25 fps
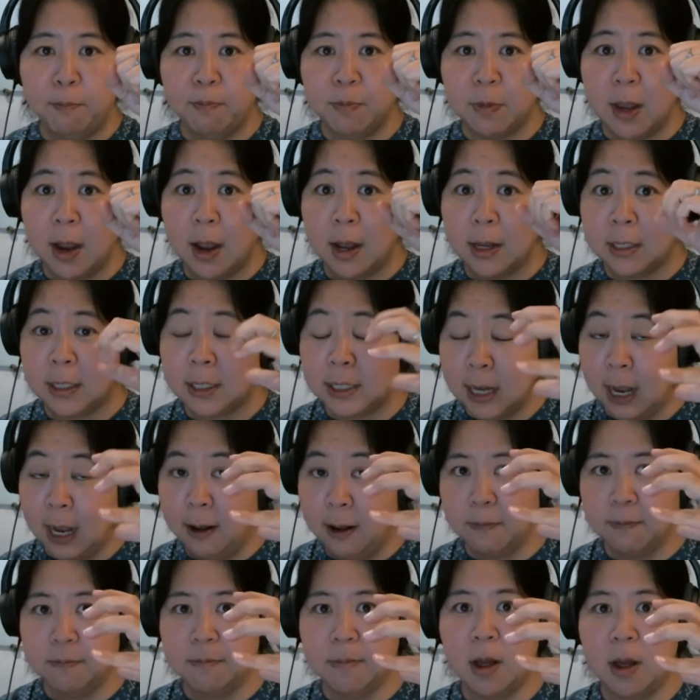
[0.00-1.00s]
the
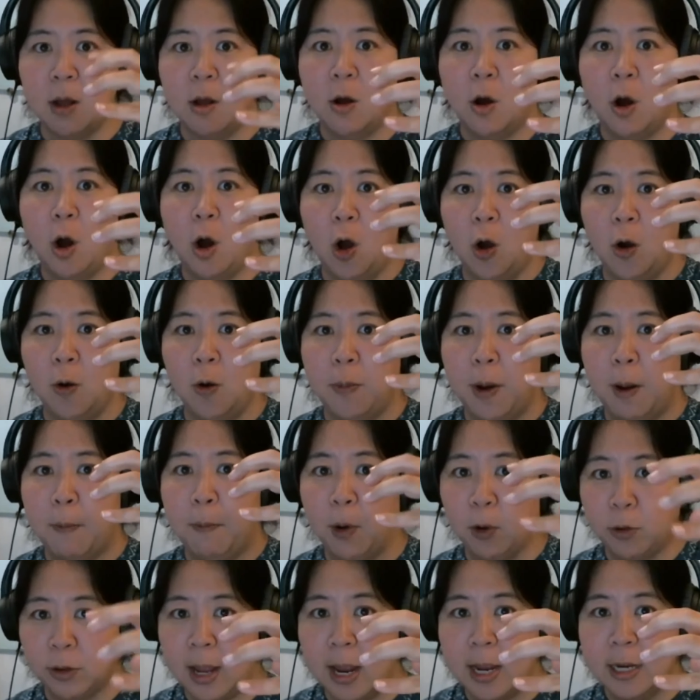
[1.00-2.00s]
sum of a
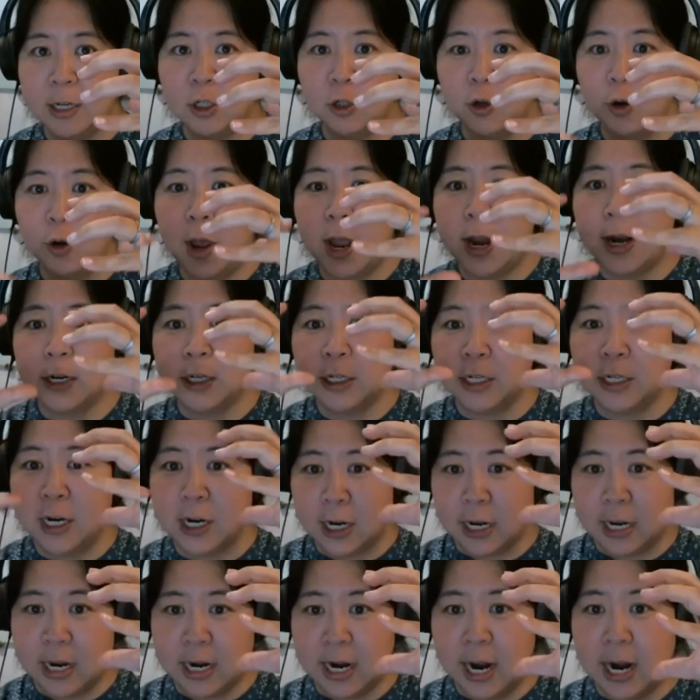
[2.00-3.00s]
potential energy and a
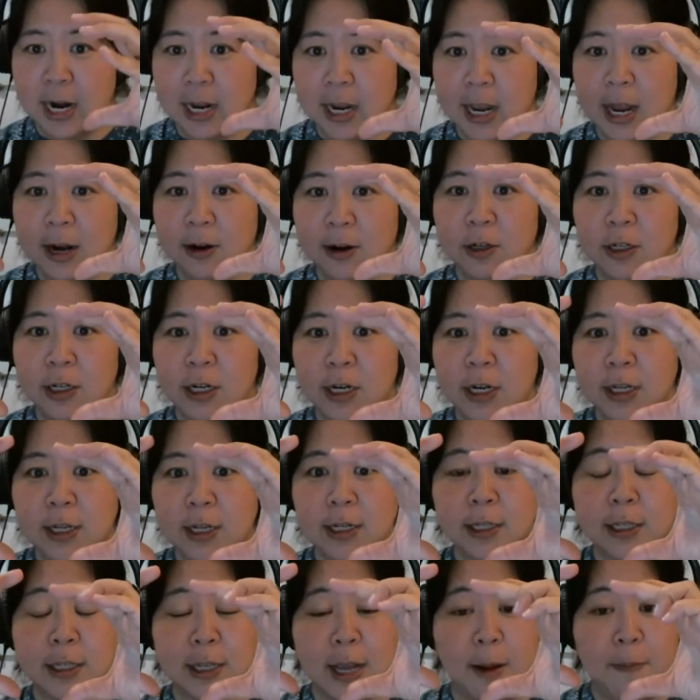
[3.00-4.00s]
kinetic energy,
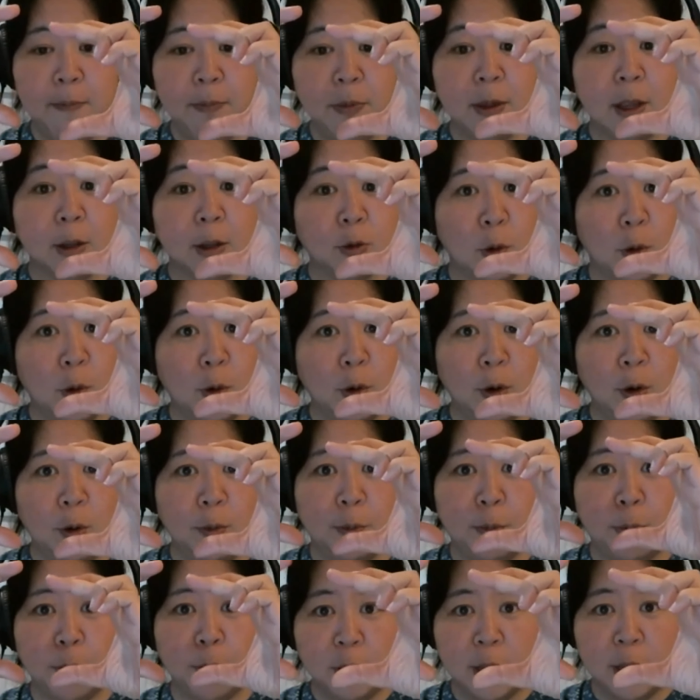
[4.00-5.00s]
the total
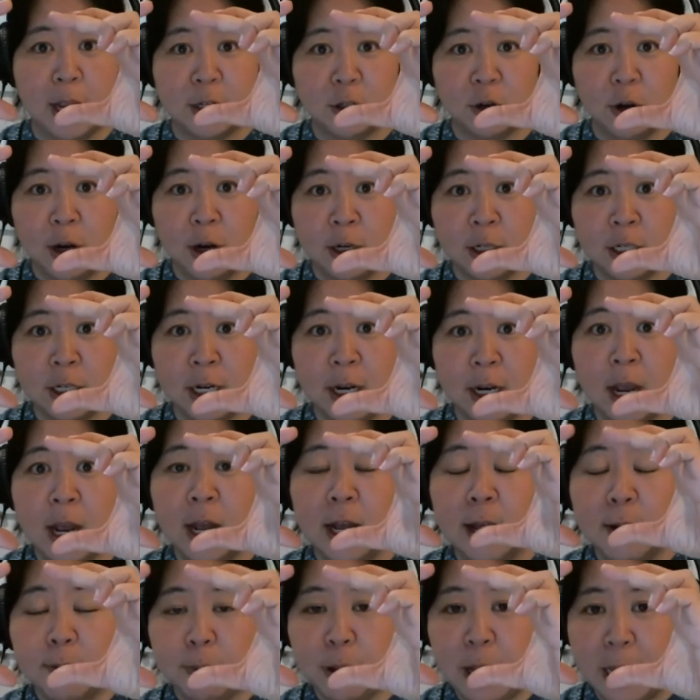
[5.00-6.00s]
potential energy
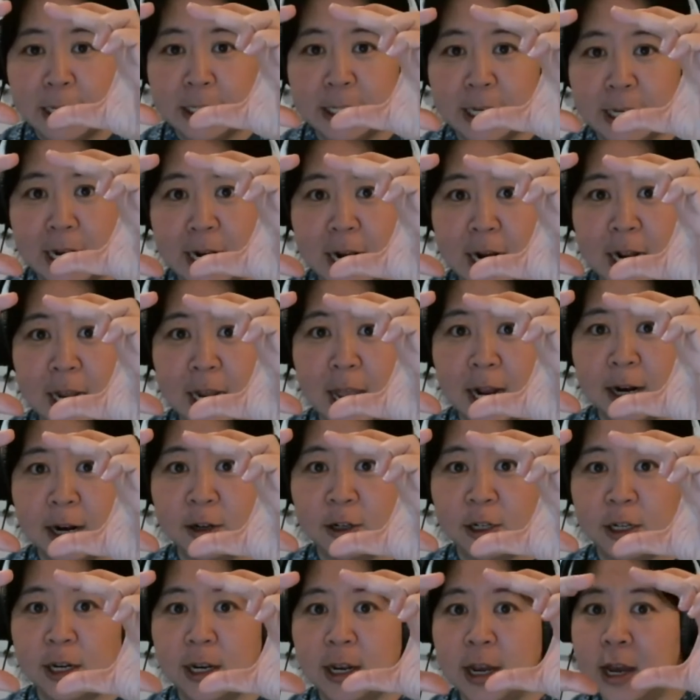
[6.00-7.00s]
plus kinetic
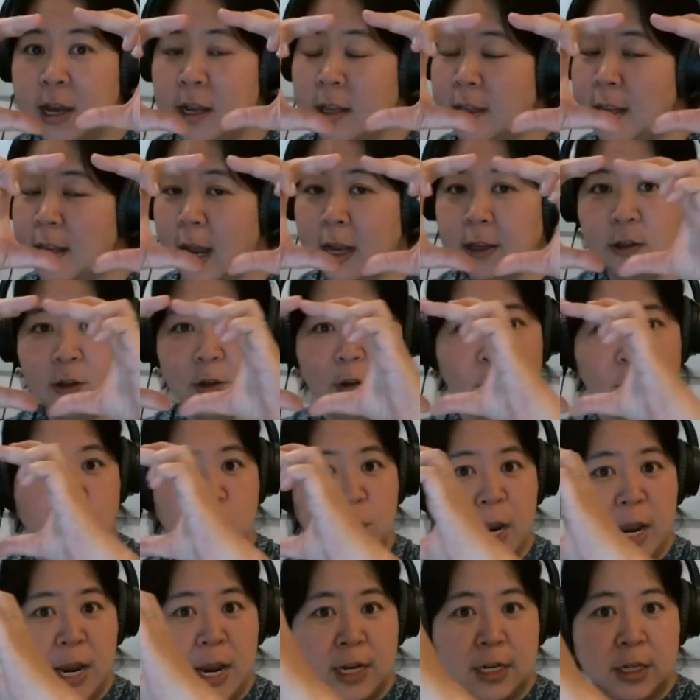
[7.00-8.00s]
energy doesn't
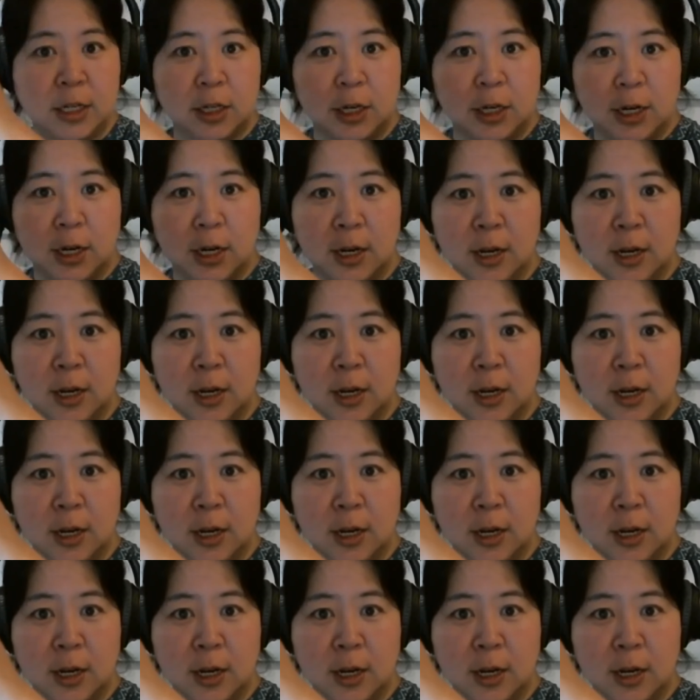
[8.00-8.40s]
change